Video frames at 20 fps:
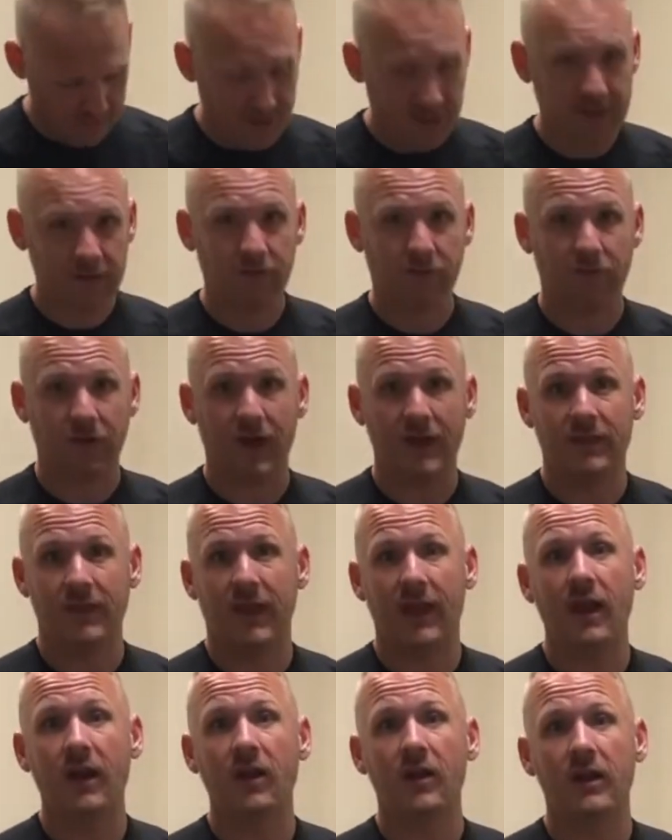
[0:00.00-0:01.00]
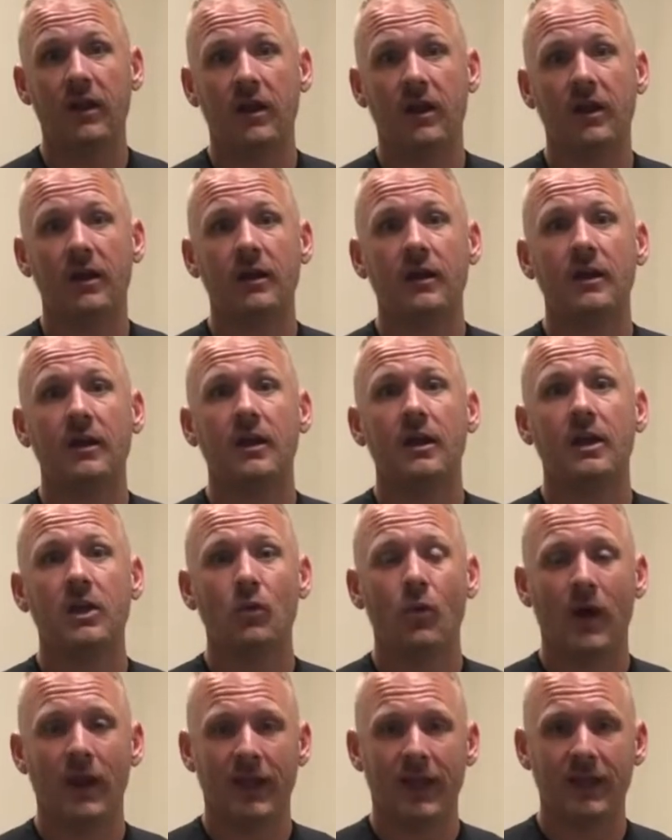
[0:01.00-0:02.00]
and you find the area, you
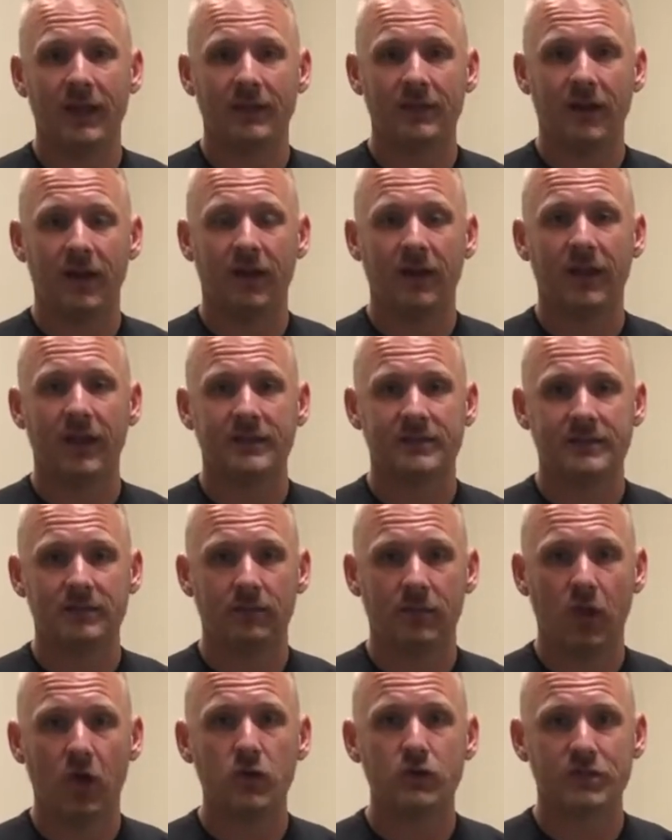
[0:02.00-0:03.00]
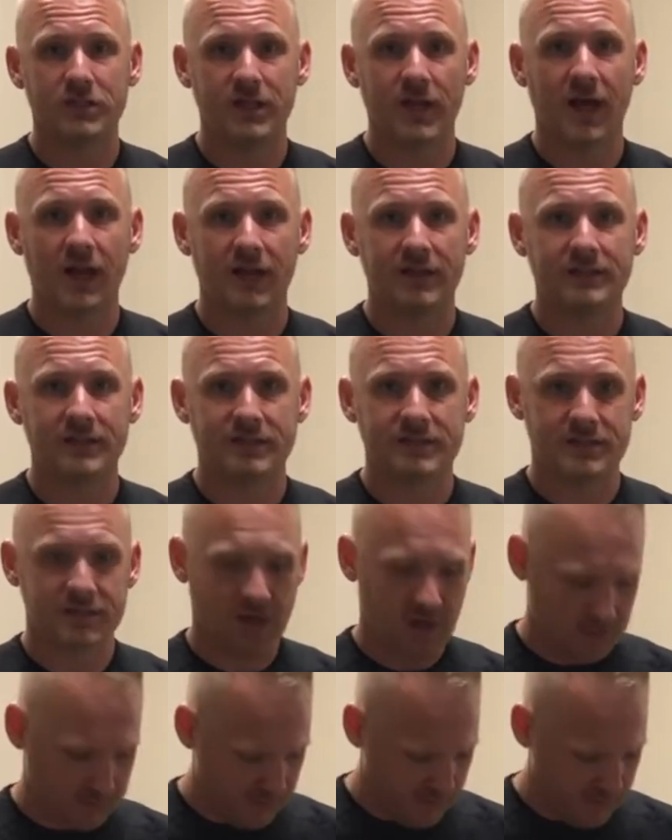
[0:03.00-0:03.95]
want to get in there and get some lotion on it to start,